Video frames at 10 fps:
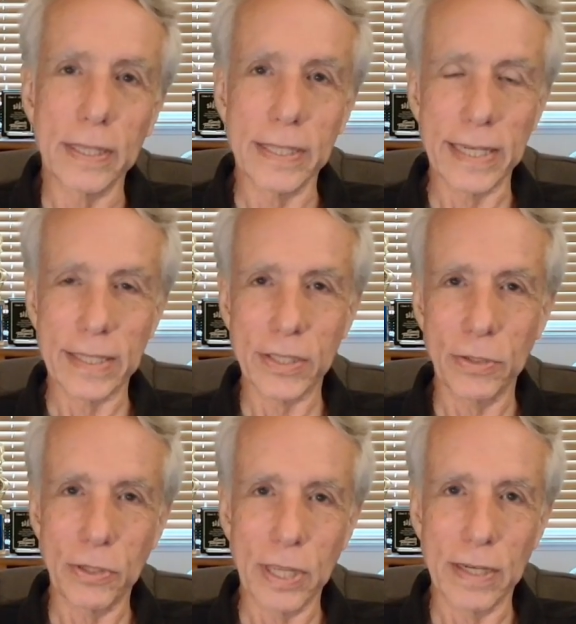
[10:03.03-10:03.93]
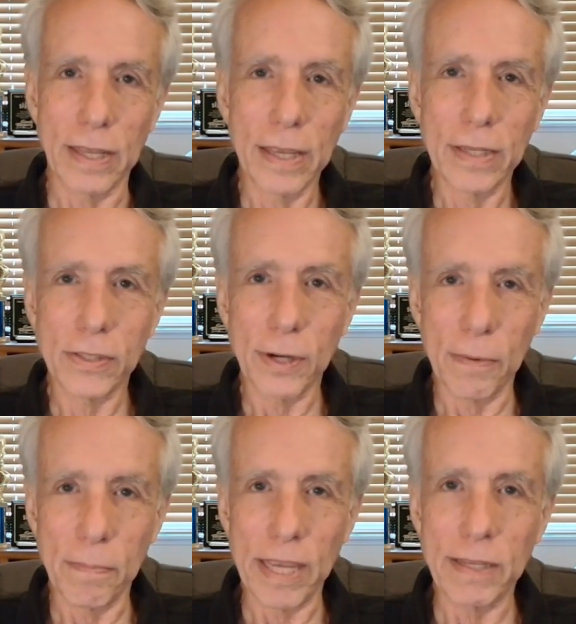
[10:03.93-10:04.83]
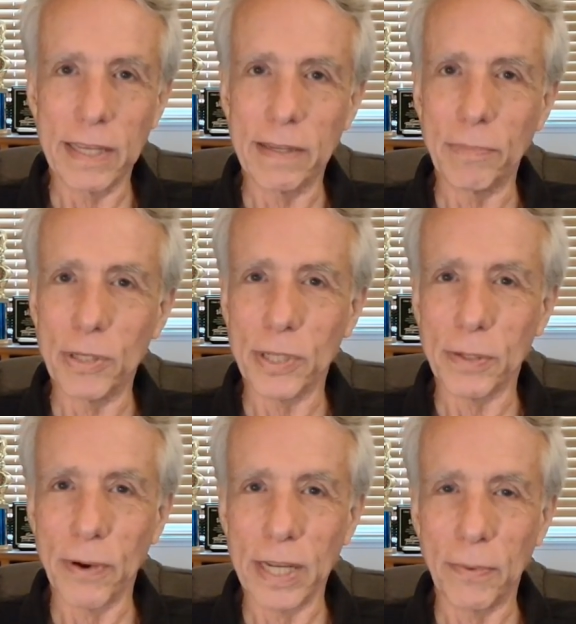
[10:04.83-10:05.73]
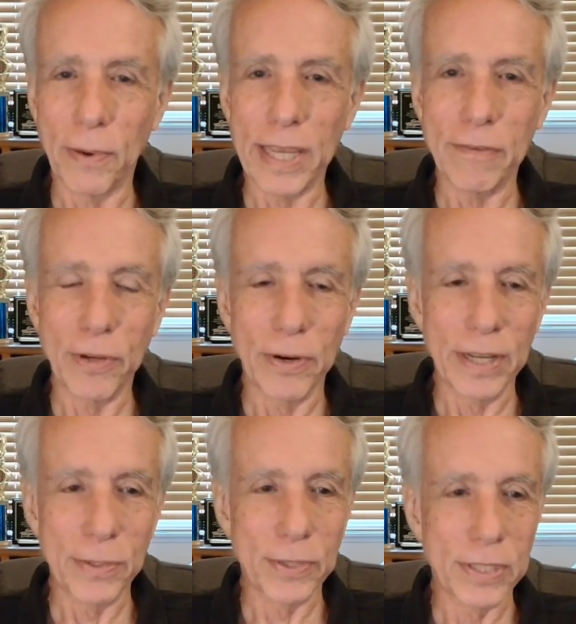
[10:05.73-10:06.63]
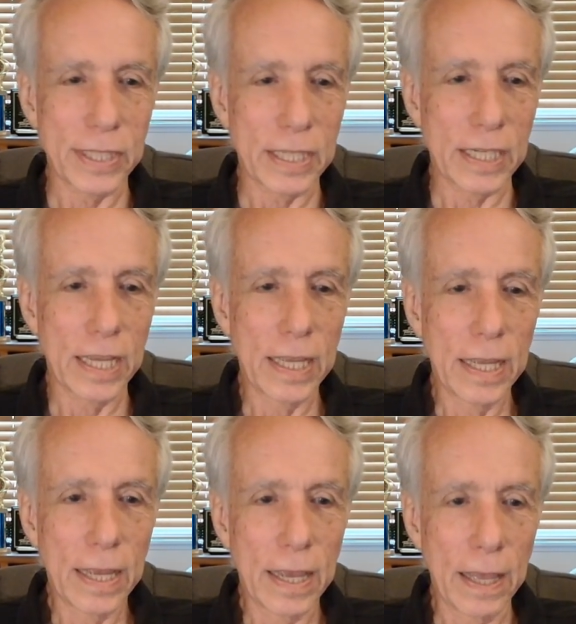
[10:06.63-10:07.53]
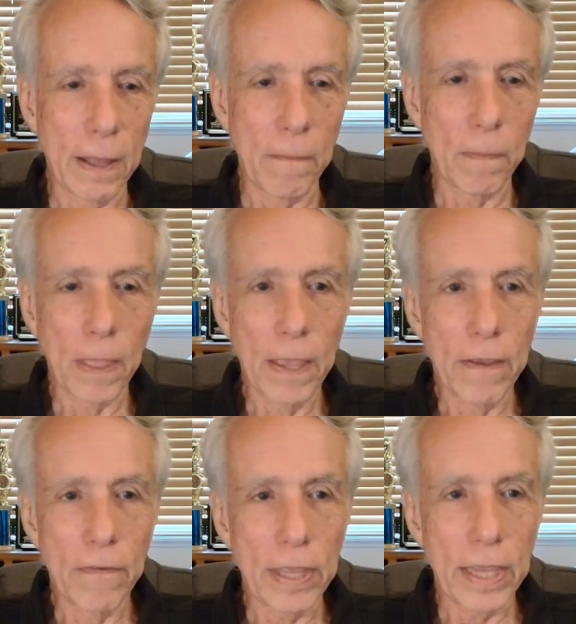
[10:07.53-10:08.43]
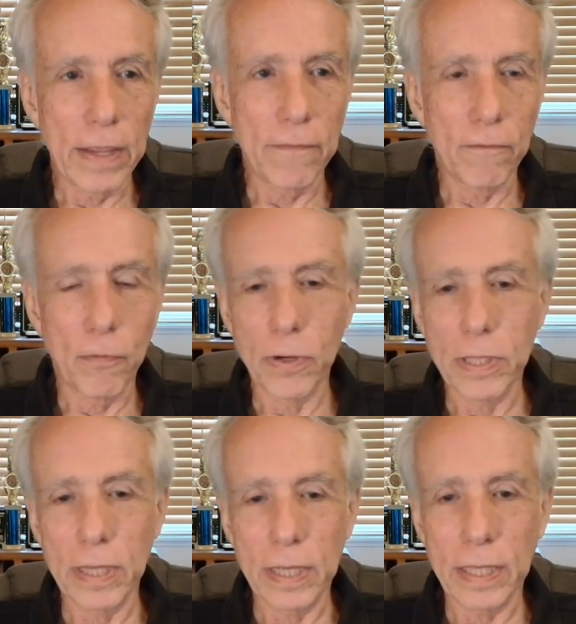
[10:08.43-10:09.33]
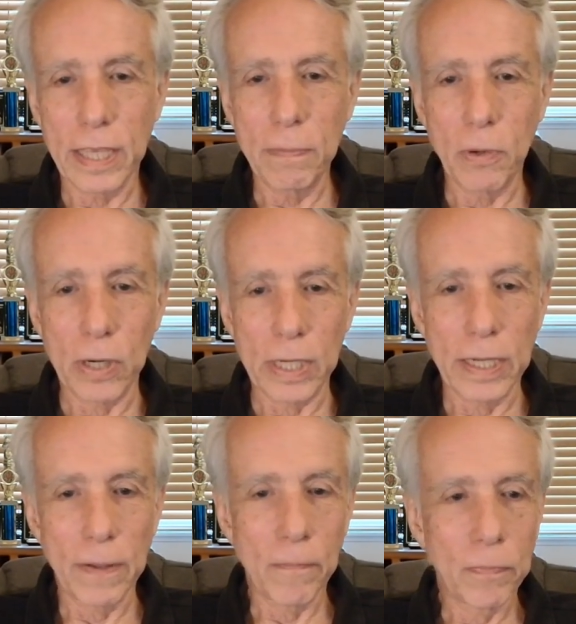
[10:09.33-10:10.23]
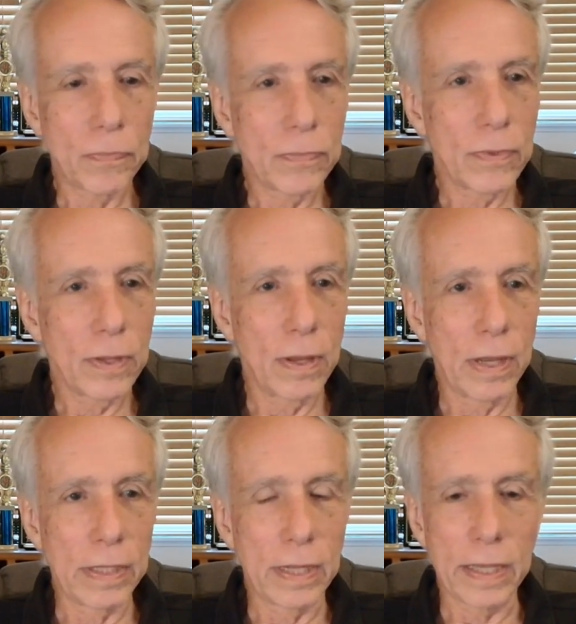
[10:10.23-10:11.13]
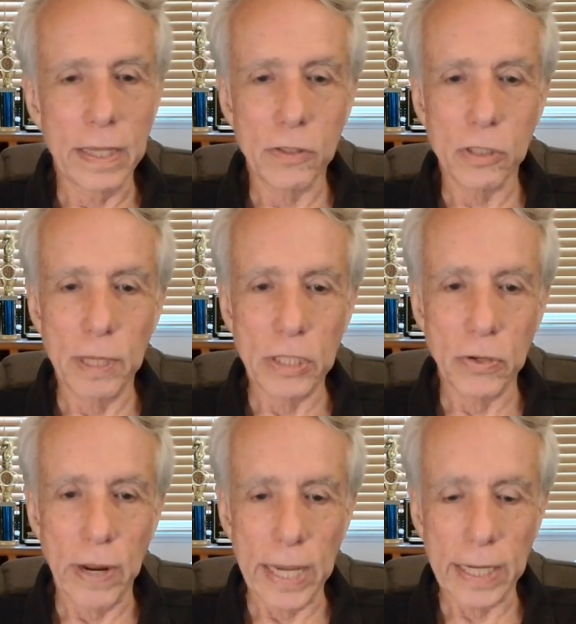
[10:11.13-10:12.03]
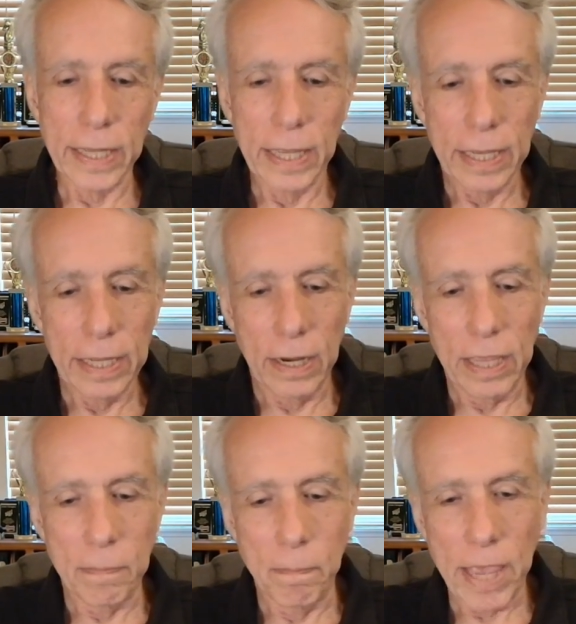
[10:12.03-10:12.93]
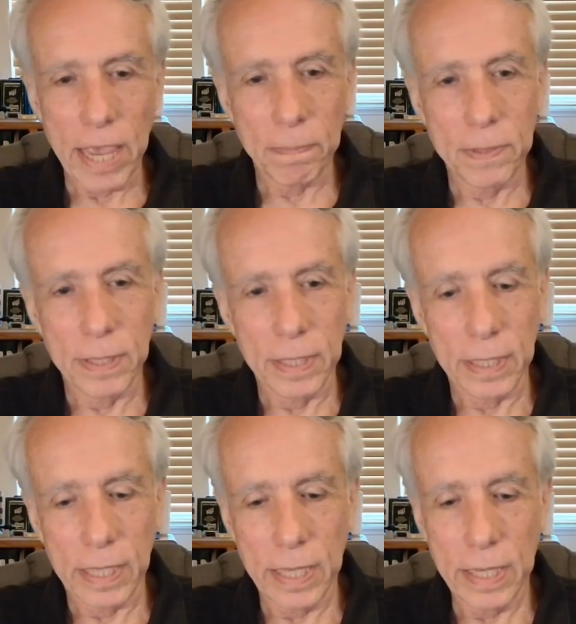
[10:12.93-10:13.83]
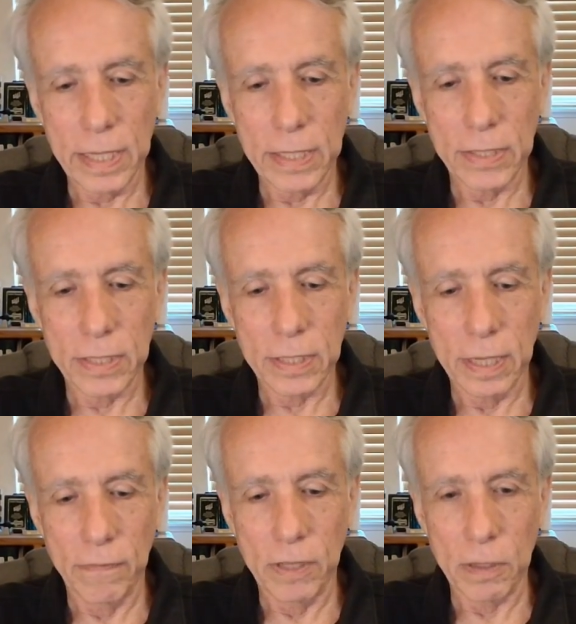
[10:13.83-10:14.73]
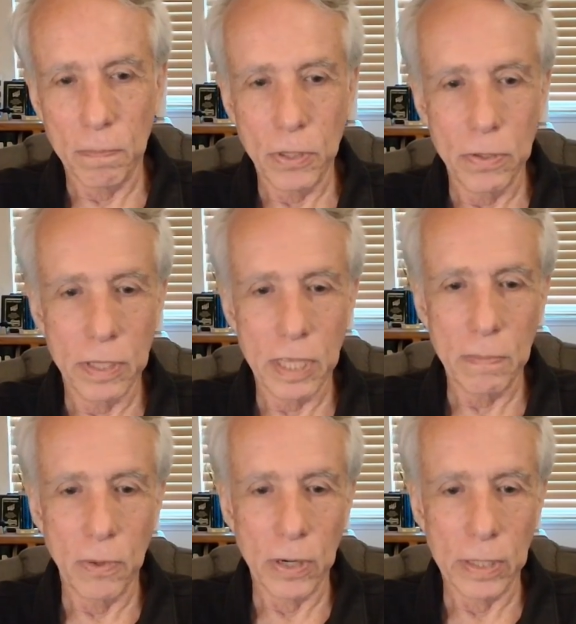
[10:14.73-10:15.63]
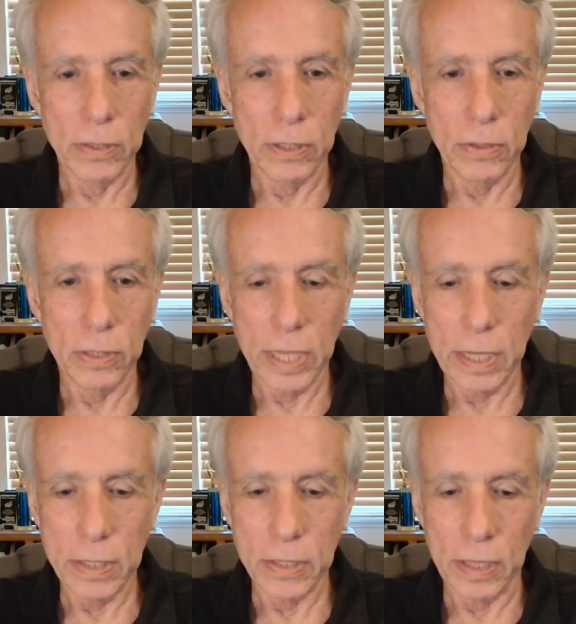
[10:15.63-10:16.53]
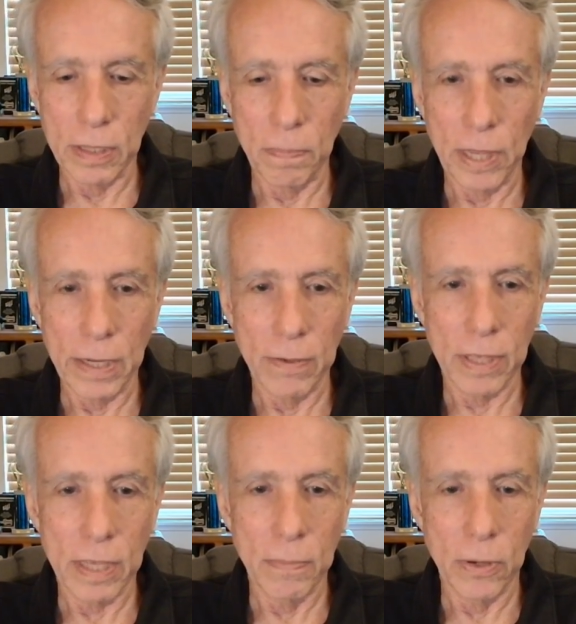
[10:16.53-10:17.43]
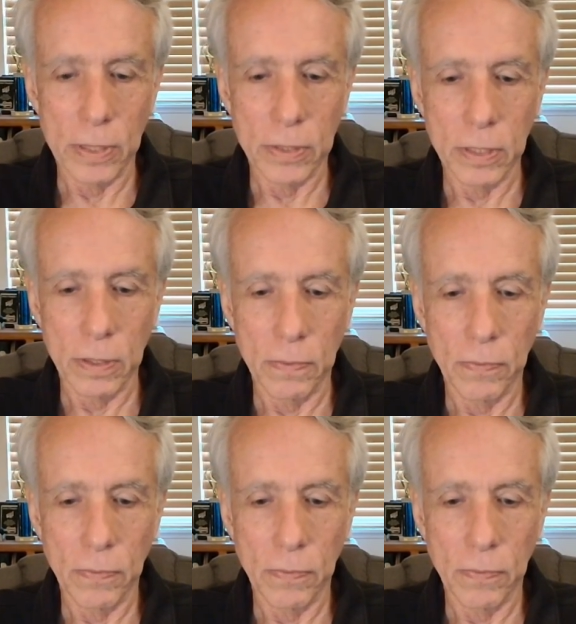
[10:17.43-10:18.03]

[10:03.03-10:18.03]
things, so you can start making music right away if you're interested. For the keyboard, on the instrument track, it mapped the keys of the computer keyboard to keys on the piano keyboard. So